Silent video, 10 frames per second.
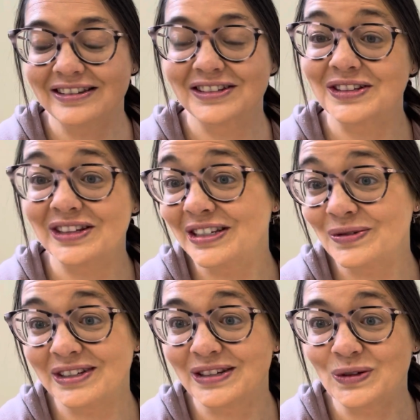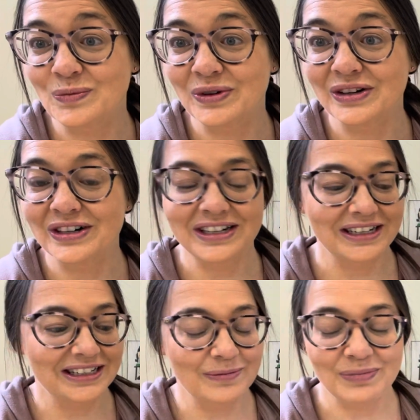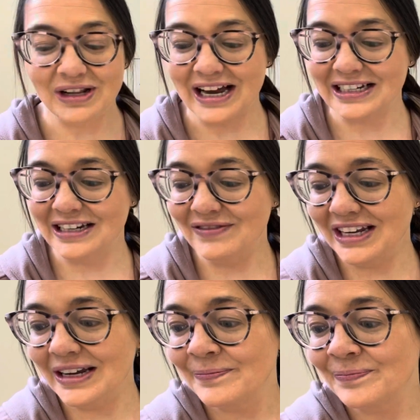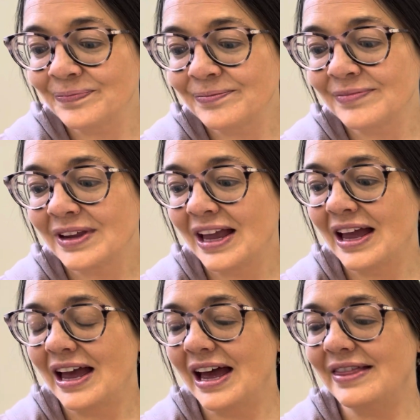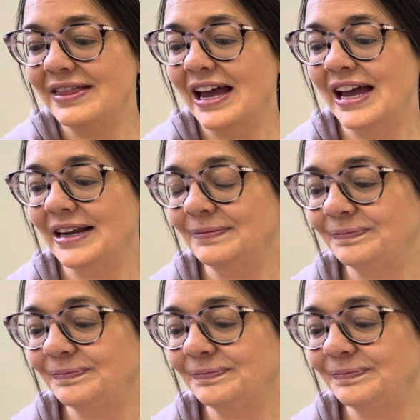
So this was a super simple activity. And then